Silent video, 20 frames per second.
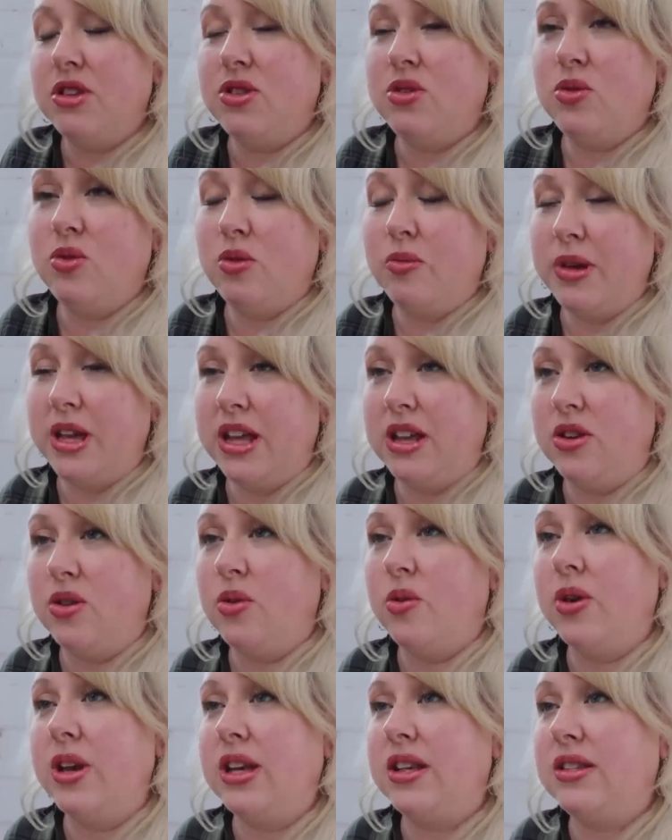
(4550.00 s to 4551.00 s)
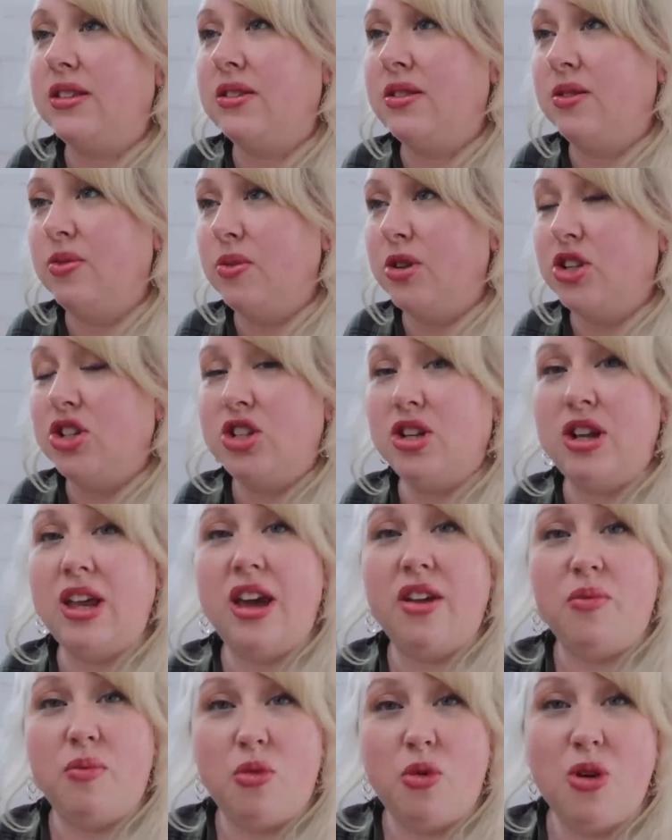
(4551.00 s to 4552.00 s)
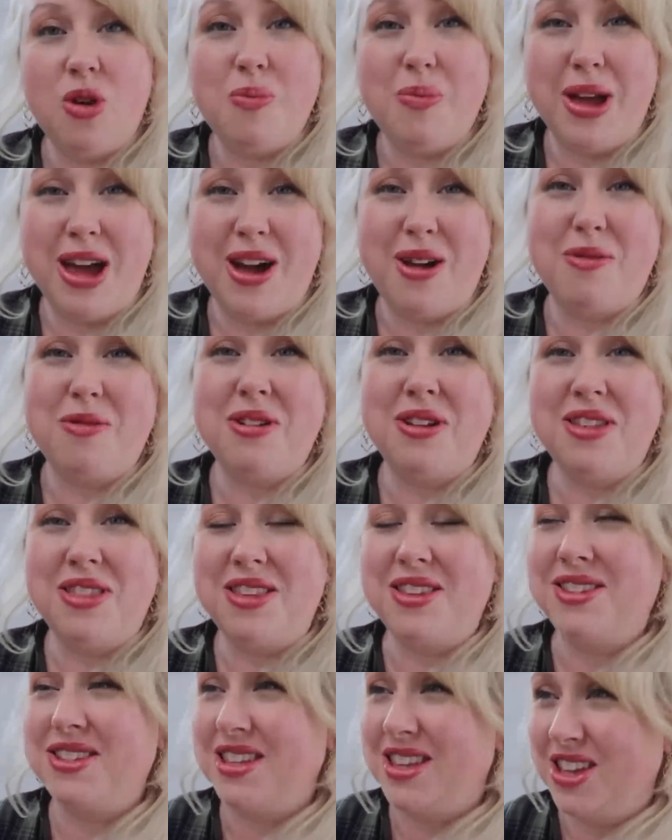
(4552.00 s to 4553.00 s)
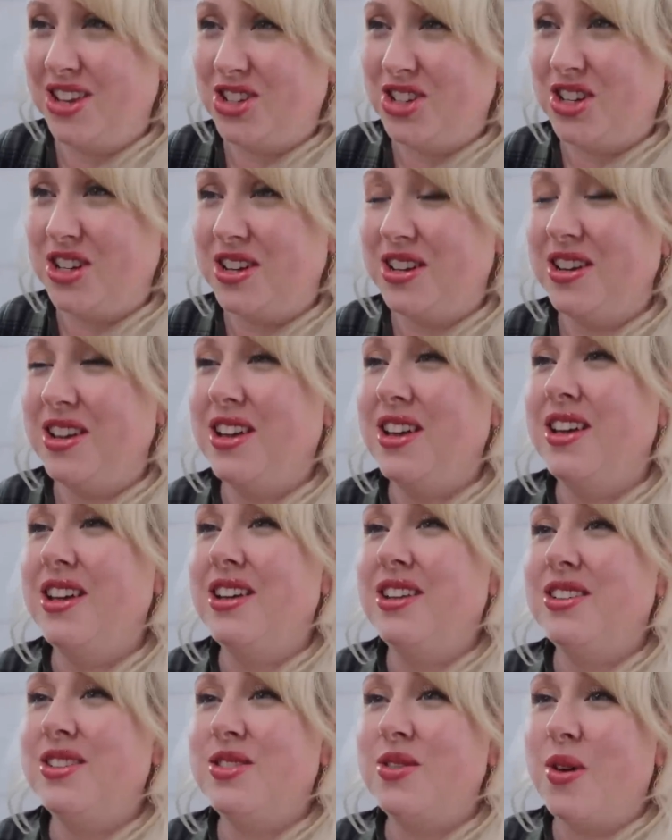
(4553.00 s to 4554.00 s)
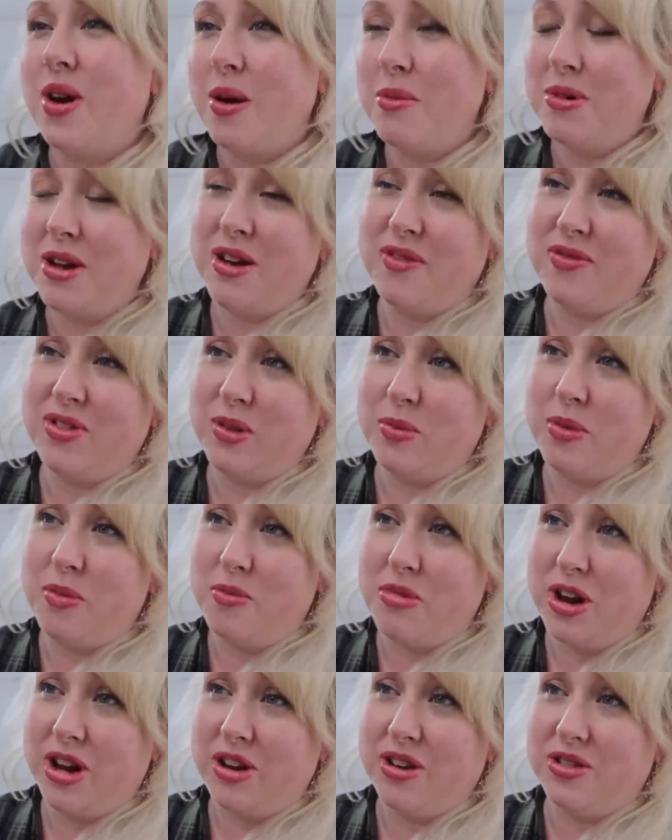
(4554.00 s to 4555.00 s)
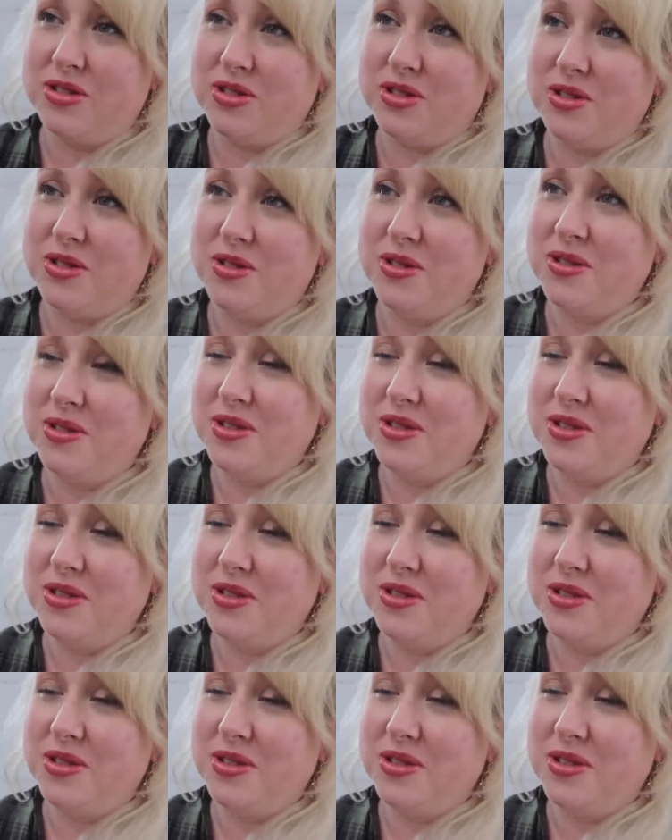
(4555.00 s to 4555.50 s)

the Tool Man noise, we should have more power in this kitchen, so I'm not flipping breakers.